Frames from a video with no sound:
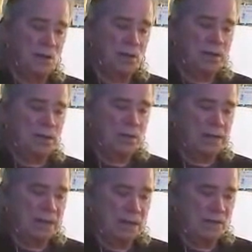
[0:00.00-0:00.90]
We
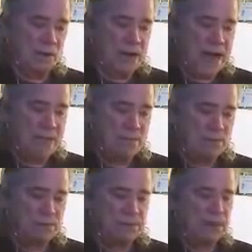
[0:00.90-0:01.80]
can love our
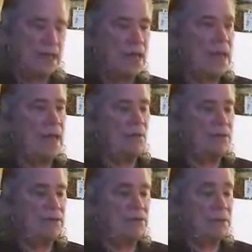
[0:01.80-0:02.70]
neighbors, and
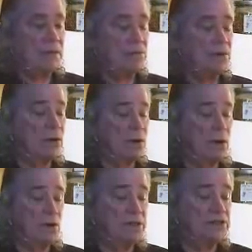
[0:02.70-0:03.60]
we can remember
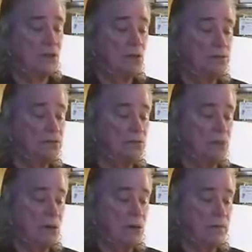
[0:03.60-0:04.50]
Ernest Holmes, who
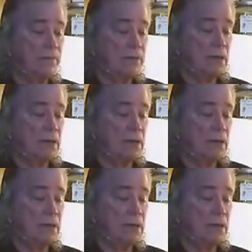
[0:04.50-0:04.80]
wrote,